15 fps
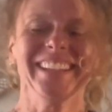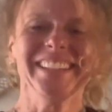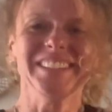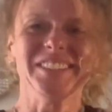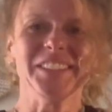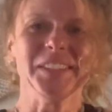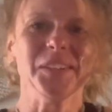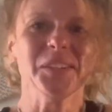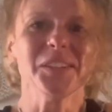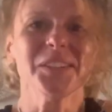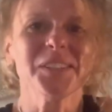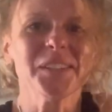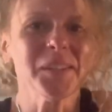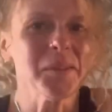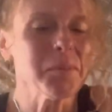
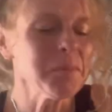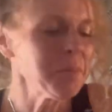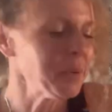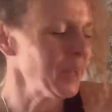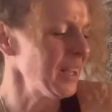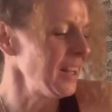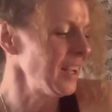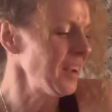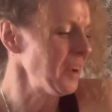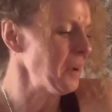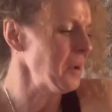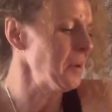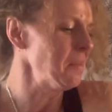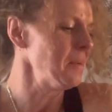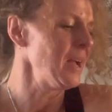jitters. But
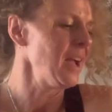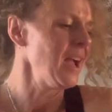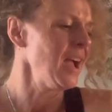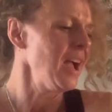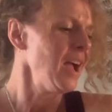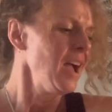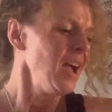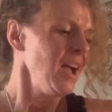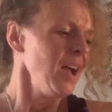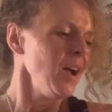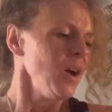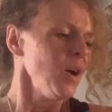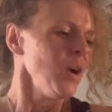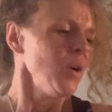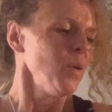
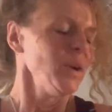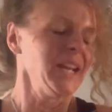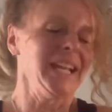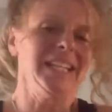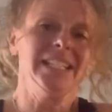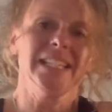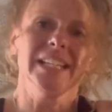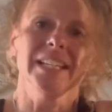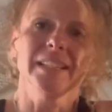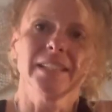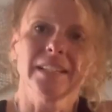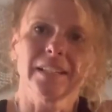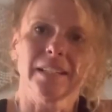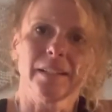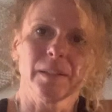when I did
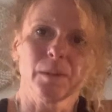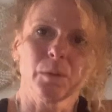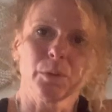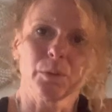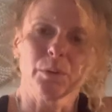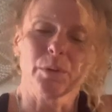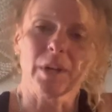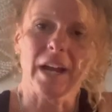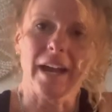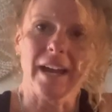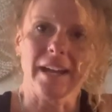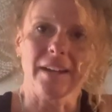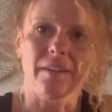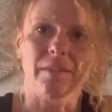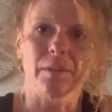the little through
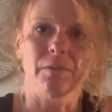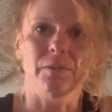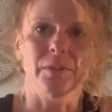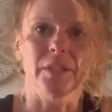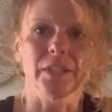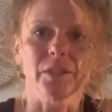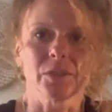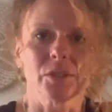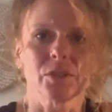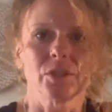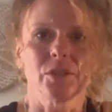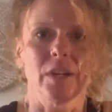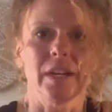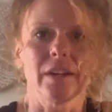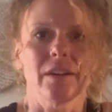hike of the Foothills
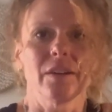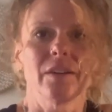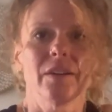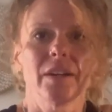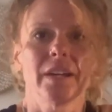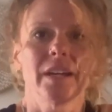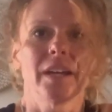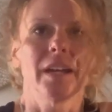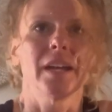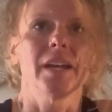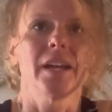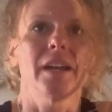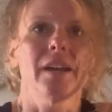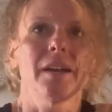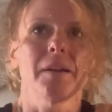Trail,
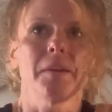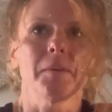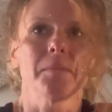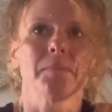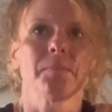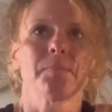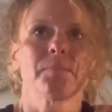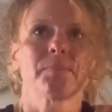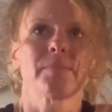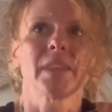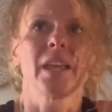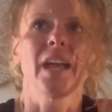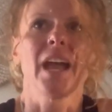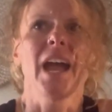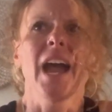I
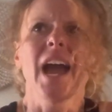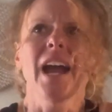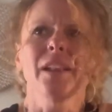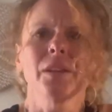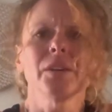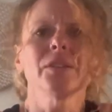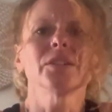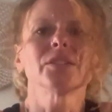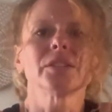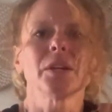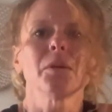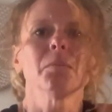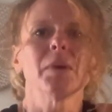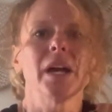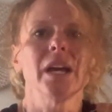learned
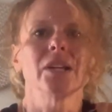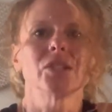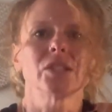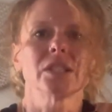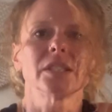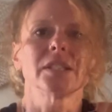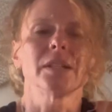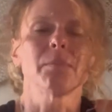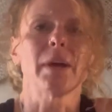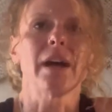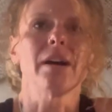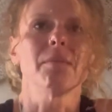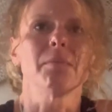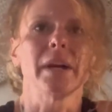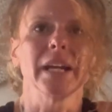so much just
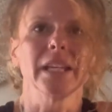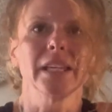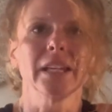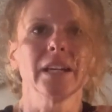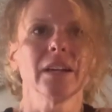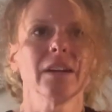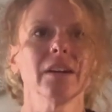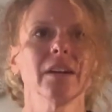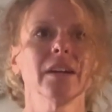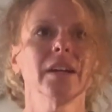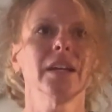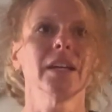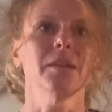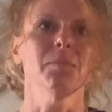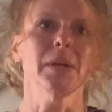about my gear.
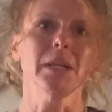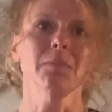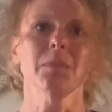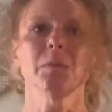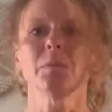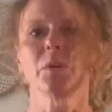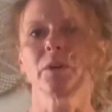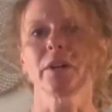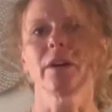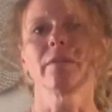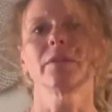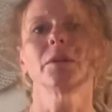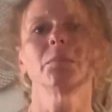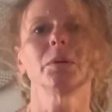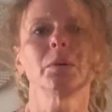It made me more
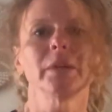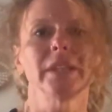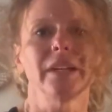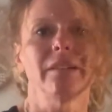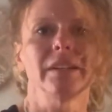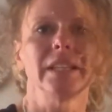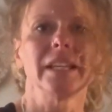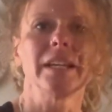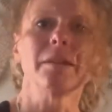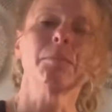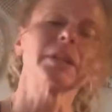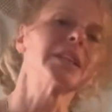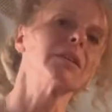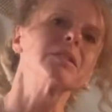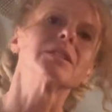comfortable with everything,
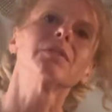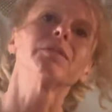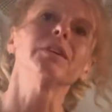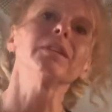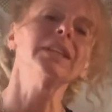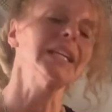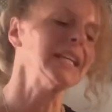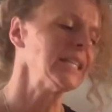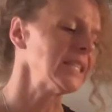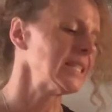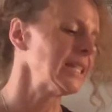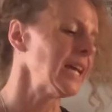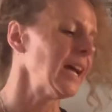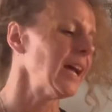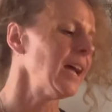but there's a few things
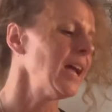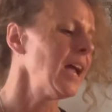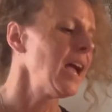that